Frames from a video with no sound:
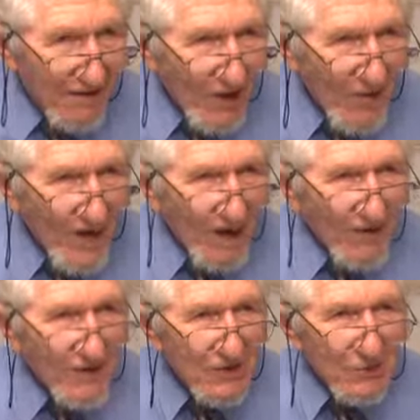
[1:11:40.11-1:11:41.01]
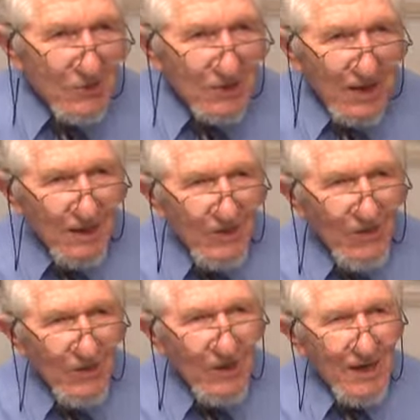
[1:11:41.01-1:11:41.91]
there'll be others who say
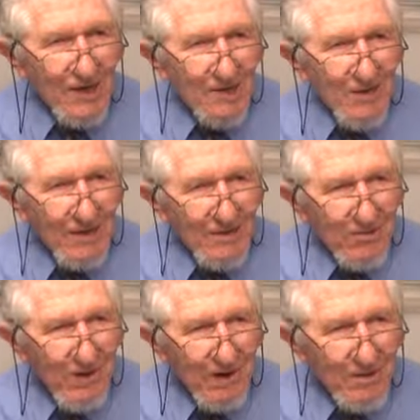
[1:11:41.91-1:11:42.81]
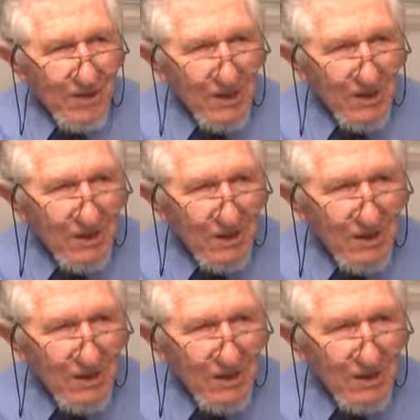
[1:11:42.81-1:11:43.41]
different things about the proclamation.